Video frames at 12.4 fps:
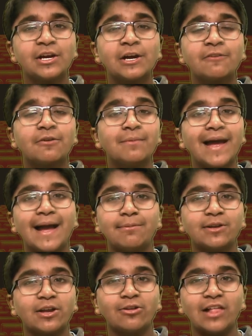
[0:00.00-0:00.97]
From
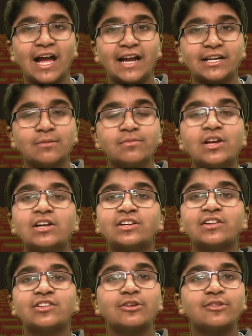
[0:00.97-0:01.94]
Abigail Adams to
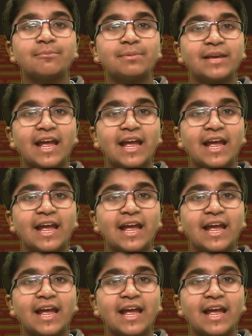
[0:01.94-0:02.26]
Susan B.